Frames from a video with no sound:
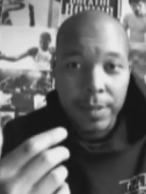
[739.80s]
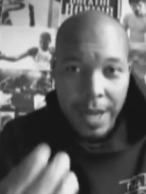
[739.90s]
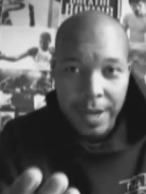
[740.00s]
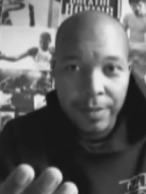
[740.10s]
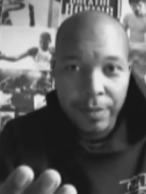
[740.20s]
A
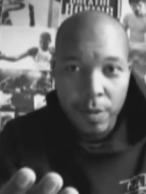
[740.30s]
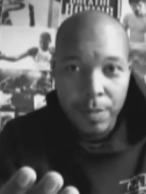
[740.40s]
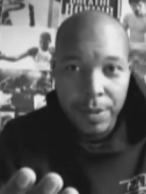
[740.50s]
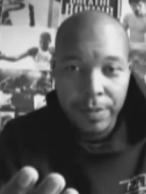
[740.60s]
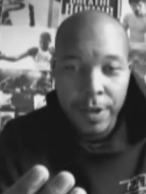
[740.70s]
lot of
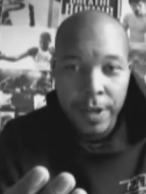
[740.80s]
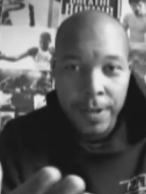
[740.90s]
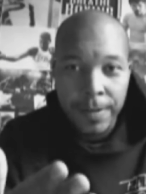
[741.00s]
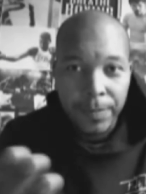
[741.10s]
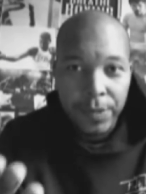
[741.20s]
informative
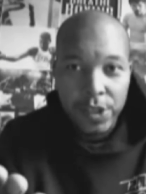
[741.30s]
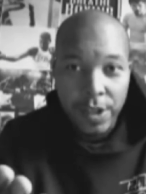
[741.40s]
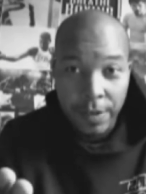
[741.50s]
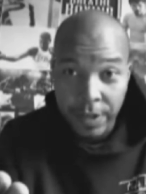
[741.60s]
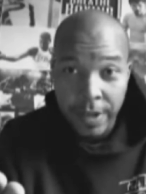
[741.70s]
uh,
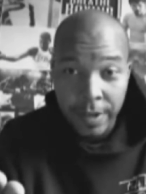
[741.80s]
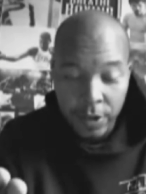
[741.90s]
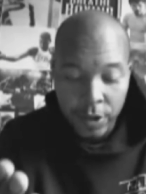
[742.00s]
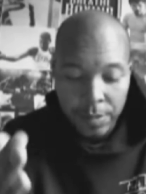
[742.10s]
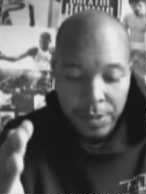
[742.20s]
stuff there.
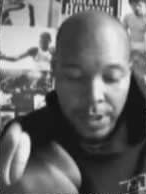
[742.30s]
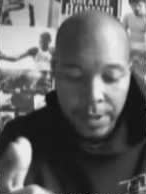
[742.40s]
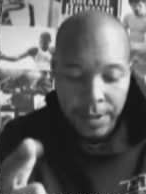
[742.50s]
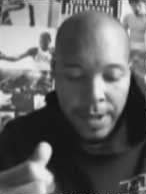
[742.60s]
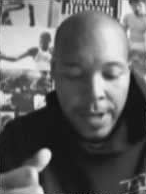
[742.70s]
You know what I'm
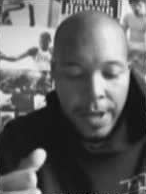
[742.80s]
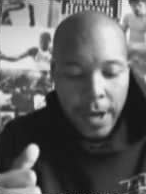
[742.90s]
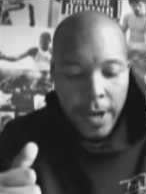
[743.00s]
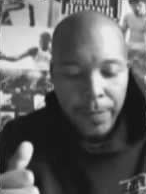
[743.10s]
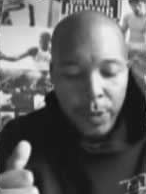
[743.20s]
saying?
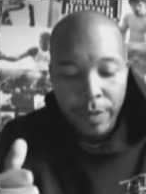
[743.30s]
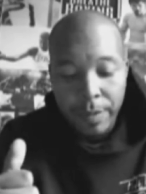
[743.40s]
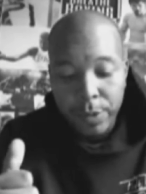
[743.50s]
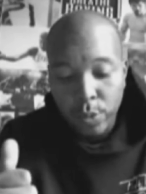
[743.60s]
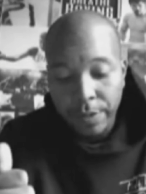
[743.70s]
Um,
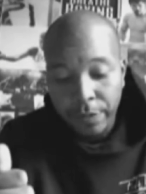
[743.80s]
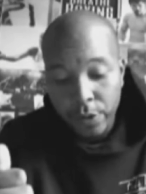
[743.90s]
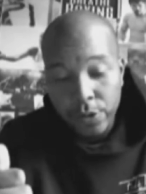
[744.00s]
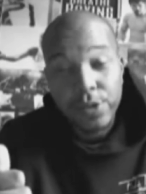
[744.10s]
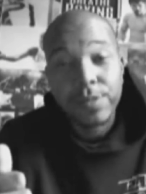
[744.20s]
November
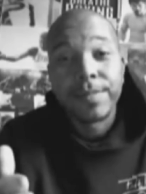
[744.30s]
21st,